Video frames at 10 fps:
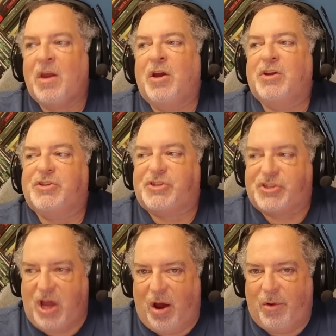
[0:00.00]

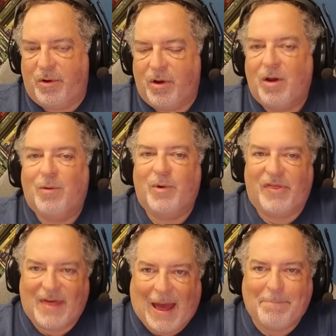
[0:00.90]
So, with
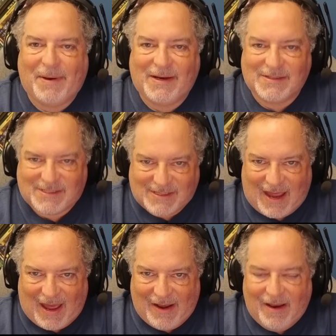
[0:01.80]
that being
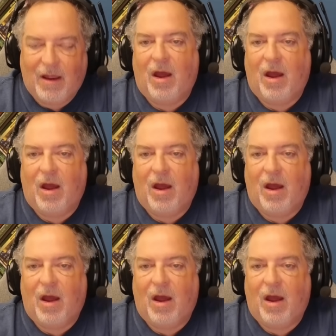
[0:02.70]
said,